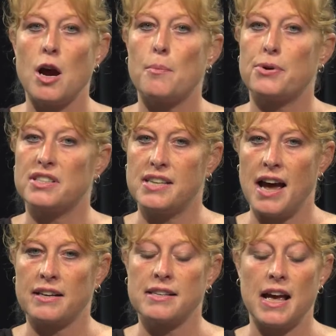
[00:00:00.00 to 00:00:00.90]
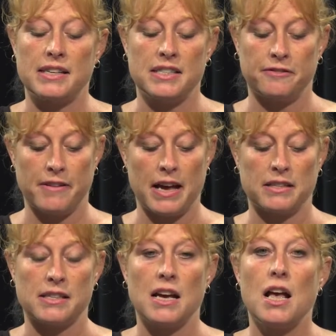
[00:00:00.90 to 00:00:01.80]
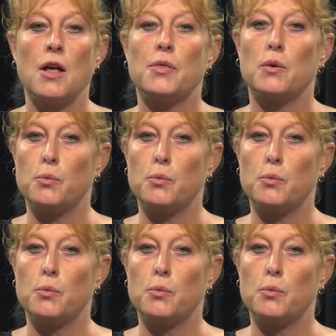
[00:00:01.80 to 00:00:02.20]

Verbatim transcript: protect, and defend the